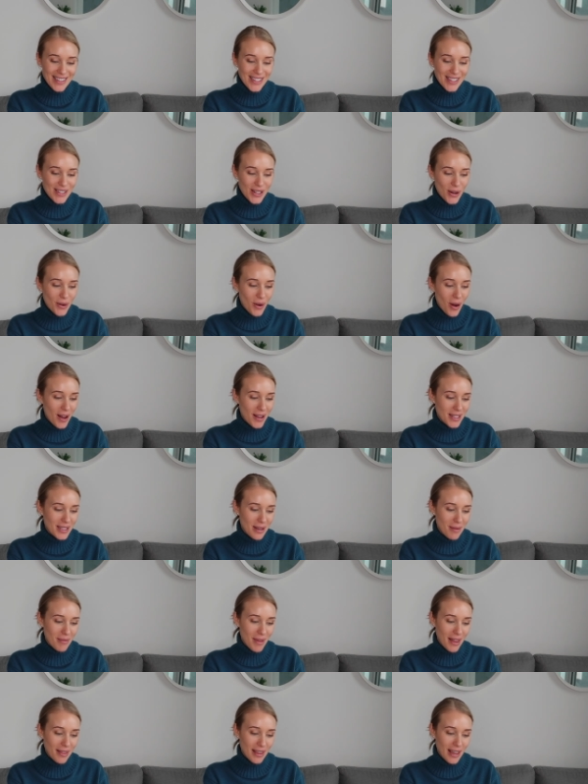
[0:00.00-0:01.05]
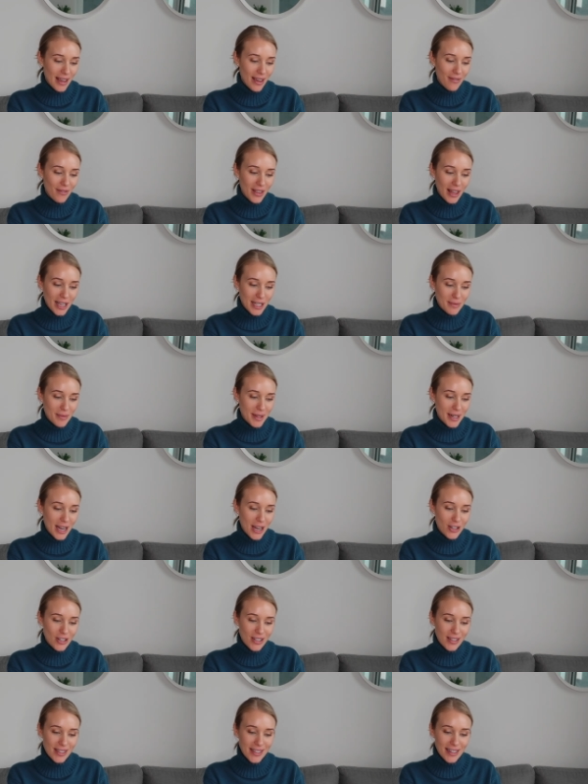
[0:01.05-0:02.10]
So awesome that they give the
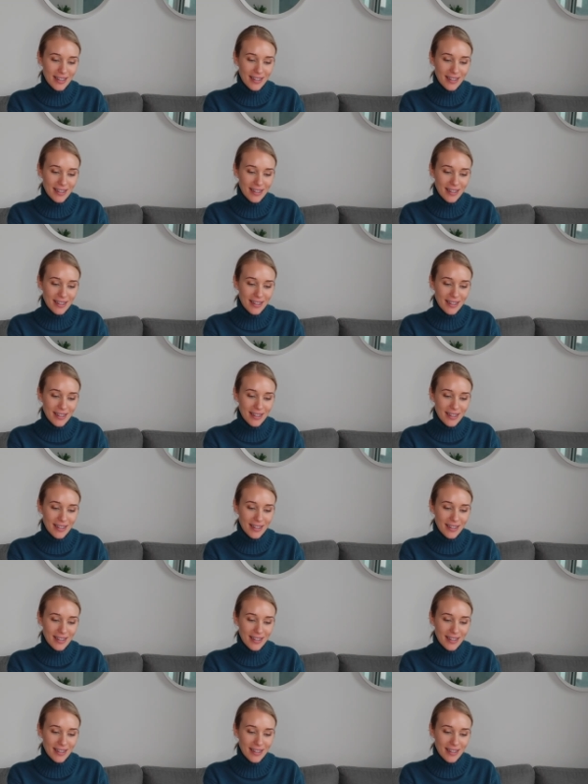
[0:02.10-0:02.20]
explanations